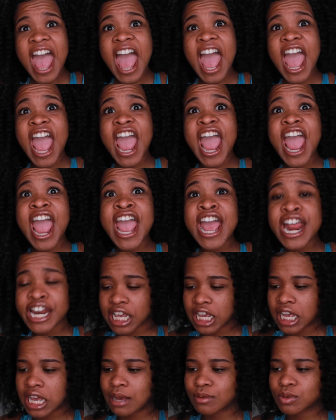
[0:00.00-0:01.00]
and
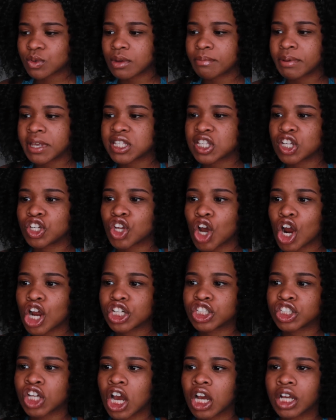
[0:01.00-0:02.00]
it comes with a piece of
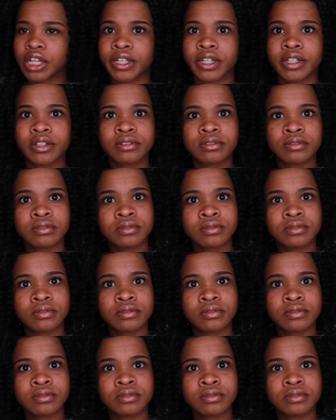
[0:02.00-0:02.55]
dark chocolate.